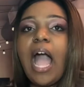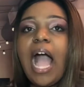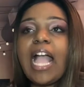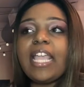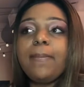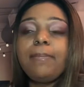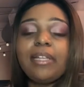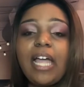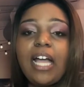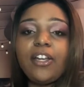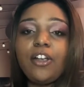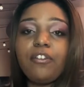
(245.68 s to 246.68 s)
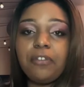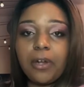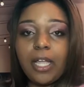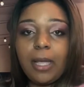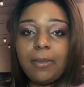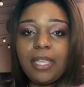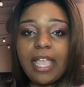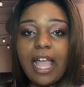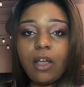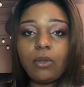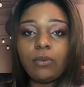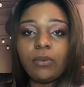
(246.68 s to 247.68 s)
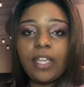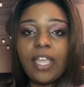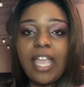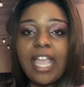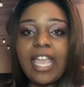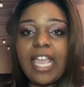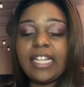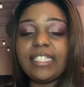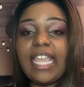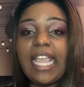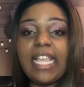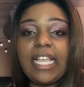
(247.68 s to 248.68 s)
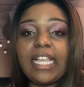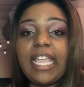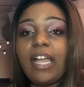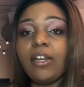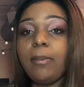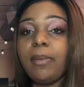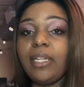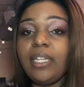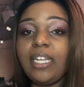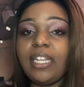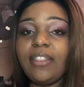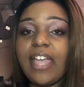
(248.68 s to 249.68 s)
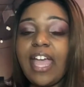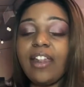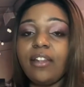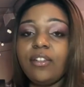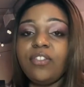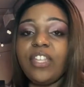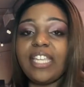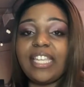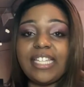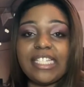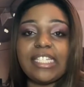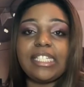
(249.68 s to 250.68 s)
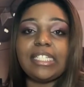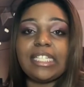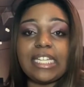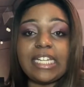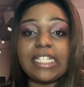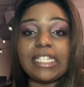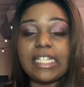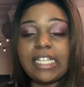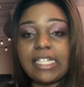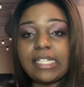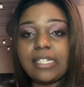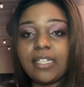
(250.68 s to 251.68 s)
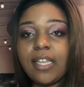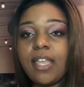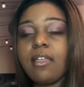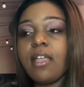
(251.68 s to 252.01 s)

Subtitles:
I applaud her for coming out and taking accountability that the kiss did exist.